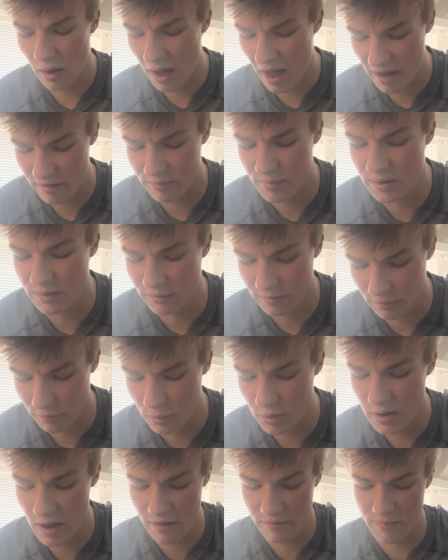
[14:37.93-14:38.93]
have
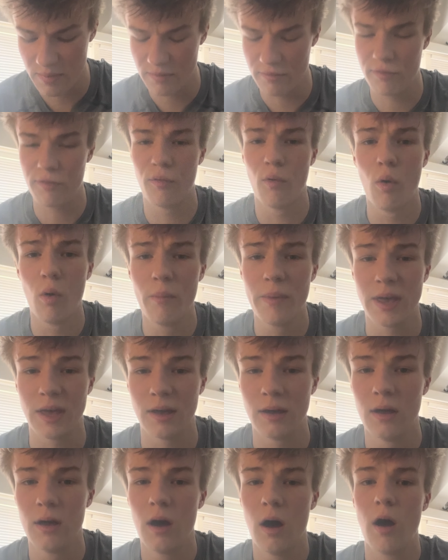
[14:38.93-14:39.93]
been
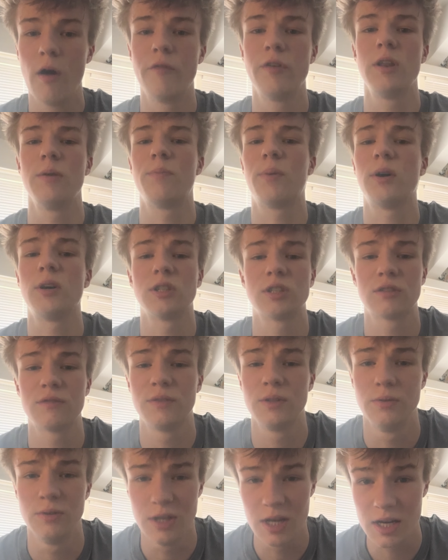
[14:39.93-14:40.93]
forming over the past
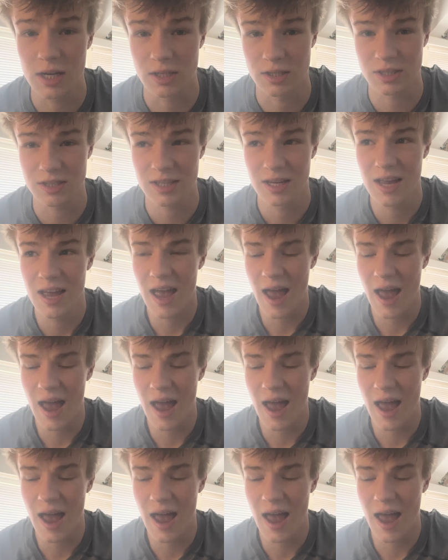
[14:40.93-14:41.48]
few years,